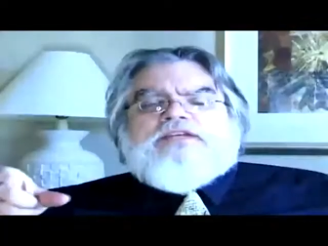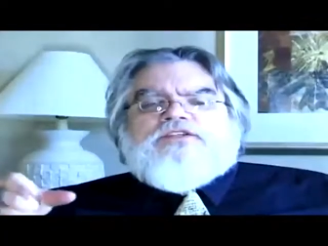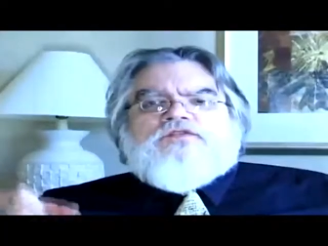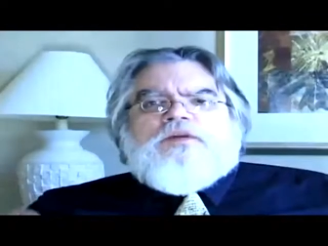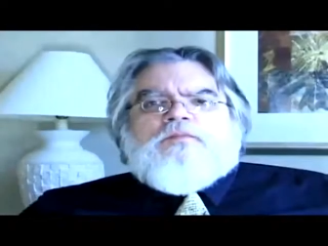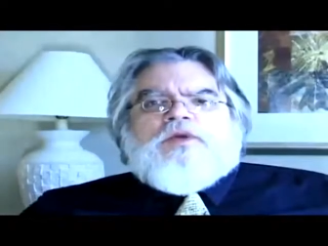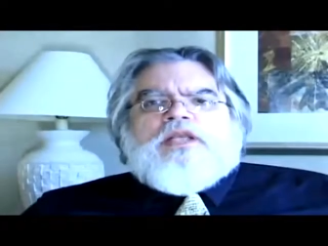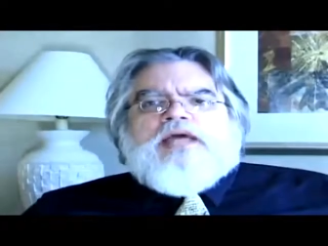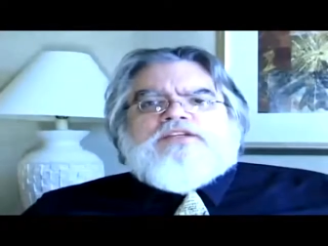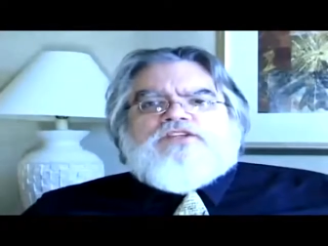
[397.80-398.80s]
the case of
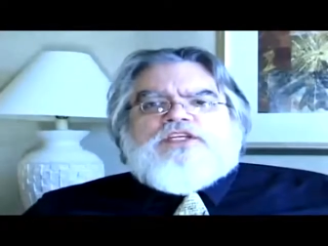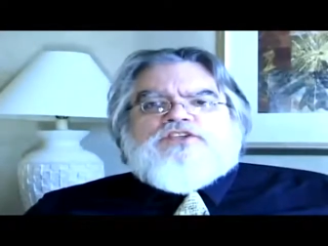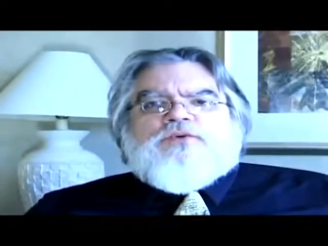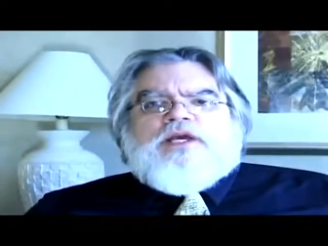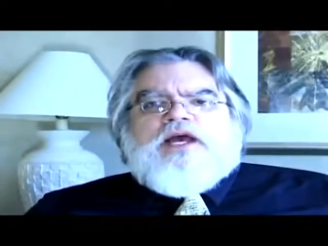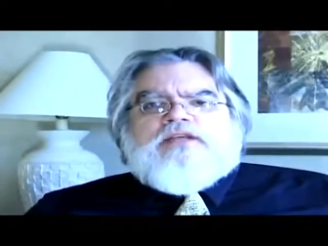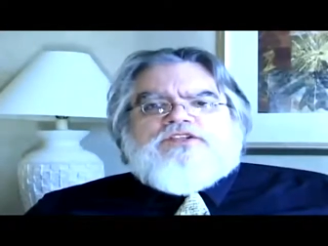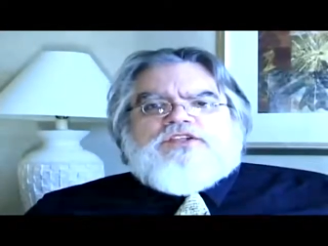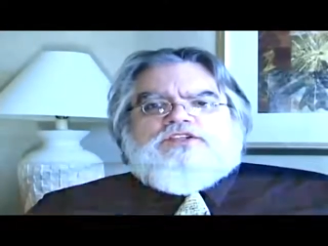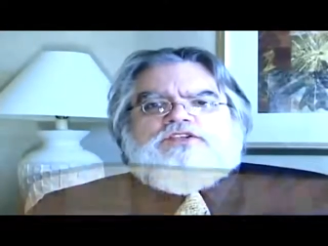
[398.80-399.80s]
someone like Caesar
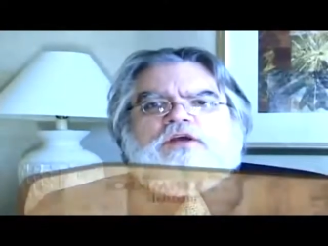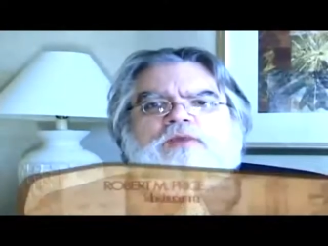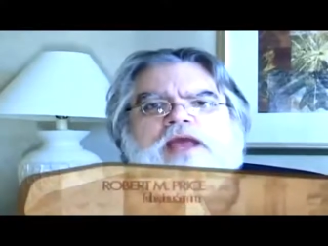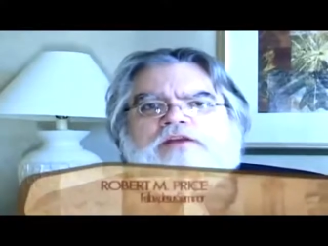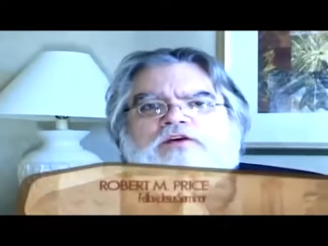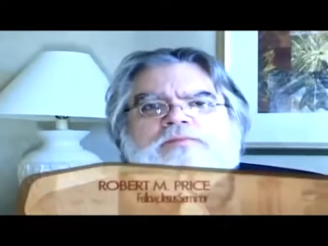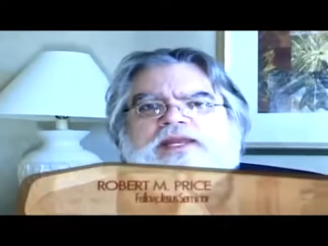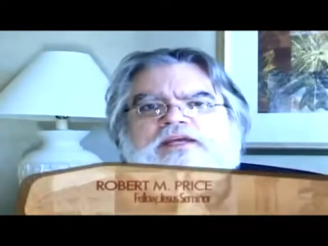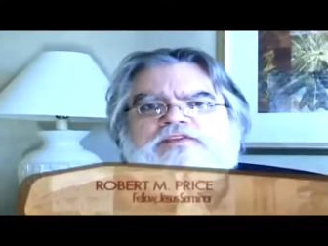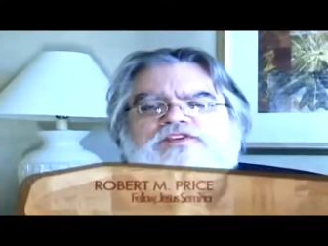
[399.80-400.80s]
Augustus, around
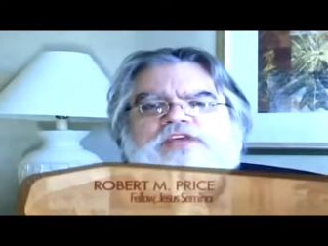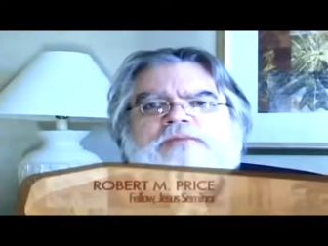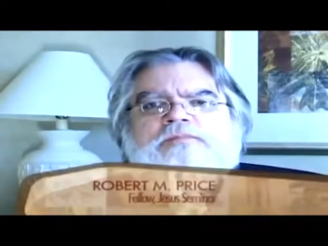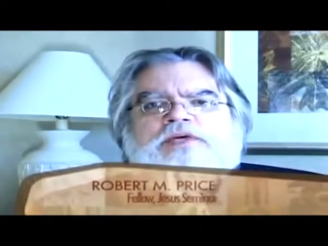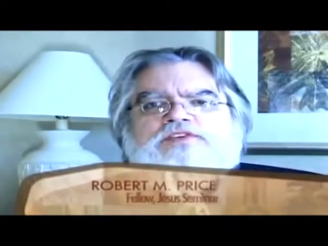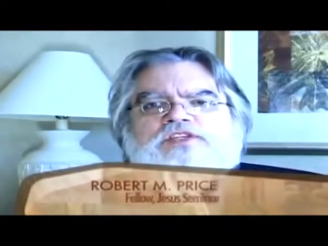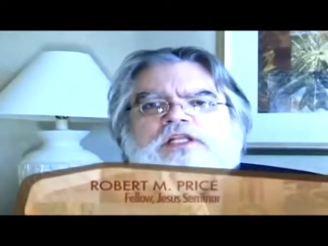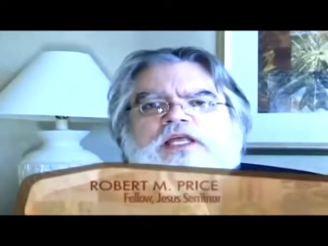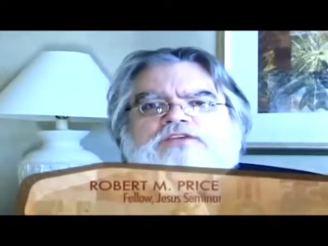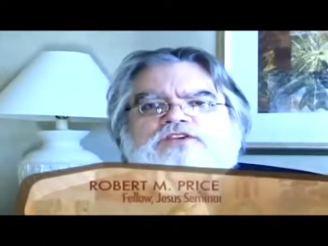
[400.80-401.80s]
whom many of the same
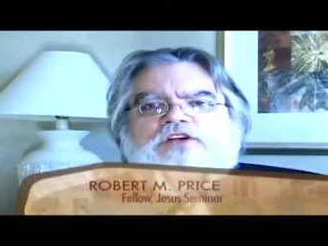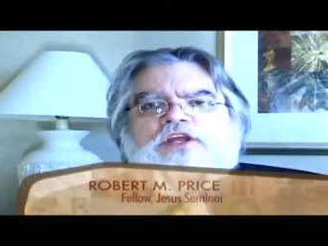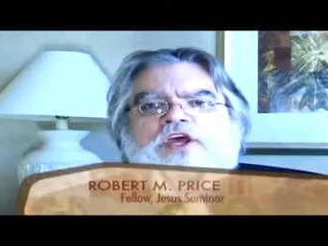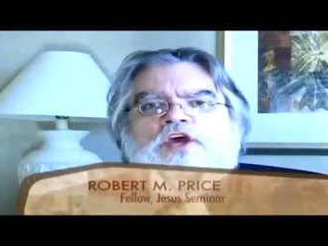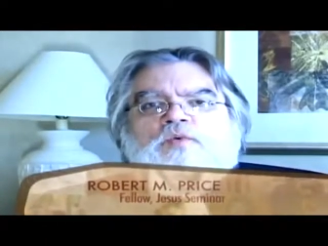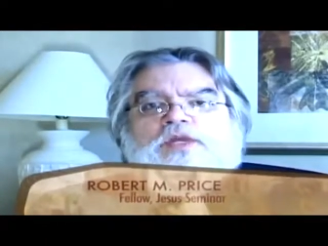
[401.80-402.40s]
myths clustered,